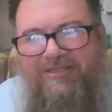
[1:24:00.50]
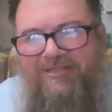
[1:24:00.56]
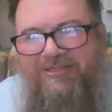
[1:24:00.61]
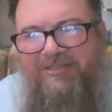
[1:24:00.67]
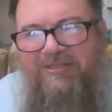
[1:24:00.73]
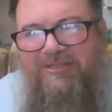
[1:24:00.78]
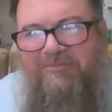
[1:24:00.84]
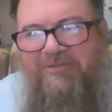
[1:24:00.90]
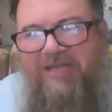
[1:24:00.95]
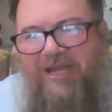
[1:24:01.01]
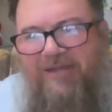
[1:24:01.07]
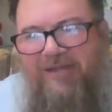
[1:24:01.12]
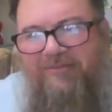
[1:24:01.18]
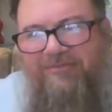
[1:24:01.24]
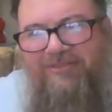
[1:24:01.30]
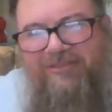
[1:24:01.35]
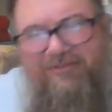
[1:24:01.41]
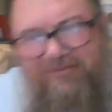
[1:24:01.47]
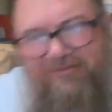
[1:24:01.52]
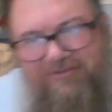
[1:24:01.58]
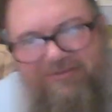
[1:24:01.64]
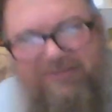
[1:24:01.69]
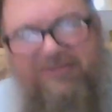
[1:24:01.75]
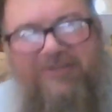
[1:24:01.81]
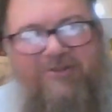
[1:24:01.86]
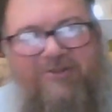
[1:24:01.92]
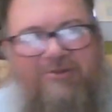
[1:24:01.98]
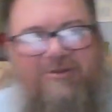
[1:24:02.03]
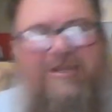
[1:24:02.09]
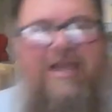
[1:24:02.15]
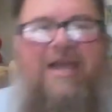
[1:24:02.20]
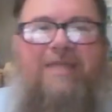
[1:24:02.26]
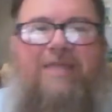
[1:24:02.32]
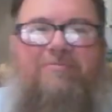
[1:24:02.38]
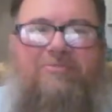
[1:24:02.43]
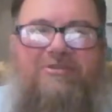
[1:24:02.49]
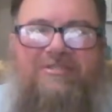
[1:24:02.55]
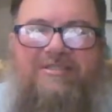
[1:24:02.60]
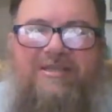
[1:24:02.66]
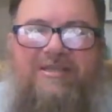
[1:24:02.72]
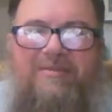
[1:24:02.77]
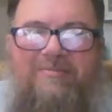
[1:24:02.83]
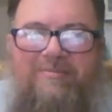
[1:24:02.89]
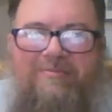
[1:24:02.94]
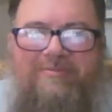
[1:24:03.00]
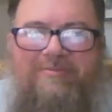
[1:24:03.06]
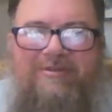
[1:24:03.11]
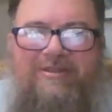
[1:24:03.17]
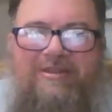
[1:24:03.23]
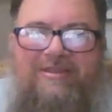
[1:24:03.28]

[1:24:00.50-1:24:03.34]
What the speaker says: sometimes God put something.